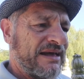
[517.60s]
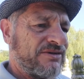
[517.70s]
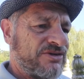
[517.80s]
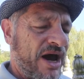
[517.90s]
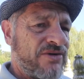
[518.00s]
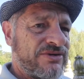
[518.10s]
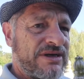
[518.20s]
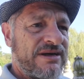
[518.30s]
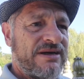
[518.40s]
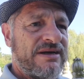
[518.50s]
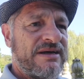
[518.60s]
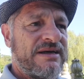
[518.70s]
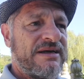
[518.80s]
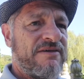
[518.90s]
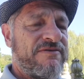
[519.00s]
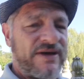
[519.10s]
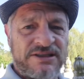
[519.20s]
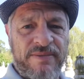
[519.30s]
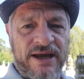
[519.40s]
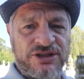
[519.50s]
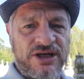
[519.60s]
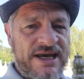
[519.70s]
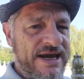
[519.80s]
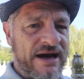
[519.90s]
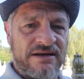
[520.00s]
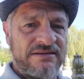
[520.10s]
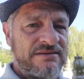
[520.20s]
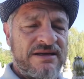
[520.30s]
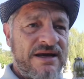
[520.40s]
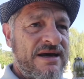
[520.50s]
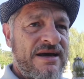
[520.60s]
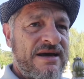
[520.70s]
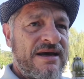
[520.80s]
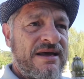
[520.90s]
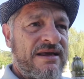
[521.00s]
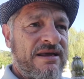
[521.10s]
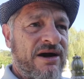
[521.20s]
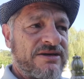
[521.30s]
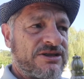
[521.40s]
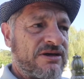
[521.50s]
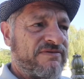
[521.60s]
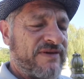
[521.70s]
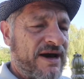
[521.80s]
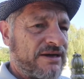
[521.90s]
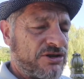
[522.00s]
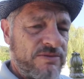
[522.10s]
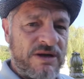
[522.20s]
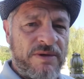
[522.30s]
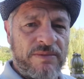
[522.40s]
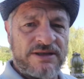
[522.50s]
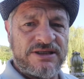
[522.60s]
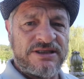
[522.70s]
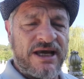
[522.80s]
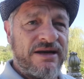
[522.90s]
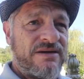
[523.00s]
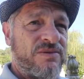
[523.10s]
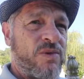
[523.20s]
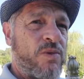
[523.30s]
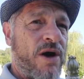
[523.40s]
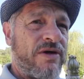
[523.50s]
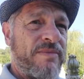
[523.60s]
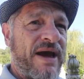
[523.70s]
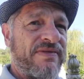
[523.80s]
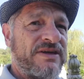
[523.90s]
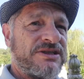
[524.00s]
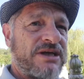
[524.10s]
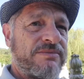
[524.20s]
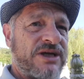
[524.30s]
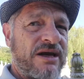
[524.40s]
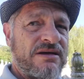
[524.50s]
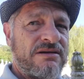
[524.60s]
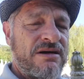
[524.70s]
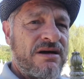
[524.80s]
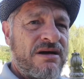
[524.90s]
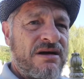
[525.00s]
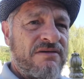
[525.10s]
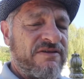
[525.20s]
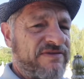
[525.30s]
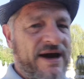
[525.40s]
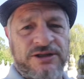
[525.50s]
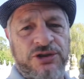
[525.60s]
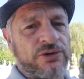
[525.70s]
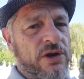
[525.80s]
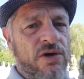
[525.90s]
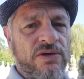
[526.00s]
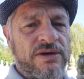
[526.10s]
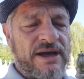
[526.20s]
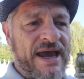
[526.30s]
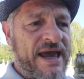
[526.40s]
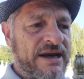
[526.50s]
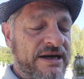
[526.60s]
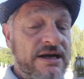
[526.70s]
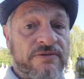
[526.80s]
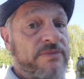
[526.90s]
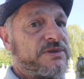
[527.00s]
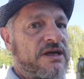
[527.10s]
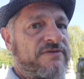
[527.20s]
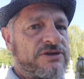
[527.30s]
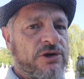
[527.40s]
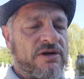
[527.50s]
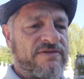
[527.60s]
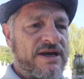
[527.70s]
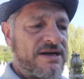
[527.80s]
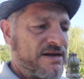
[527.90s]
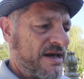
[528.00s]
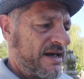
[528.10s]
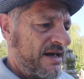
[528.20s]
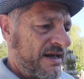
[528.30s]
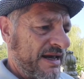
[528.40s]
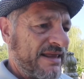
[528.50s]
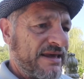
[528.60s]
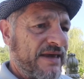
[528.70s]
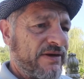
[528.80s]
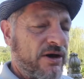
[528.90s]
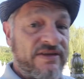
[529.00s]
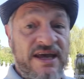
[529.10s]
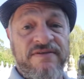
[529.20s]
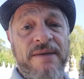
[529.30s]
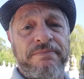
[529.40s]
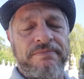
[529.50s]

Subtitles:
don't fuss about your gear. I see far too many people, as I said, worry about this subject for far too long, and it interrupts their photography, and in the end they either give up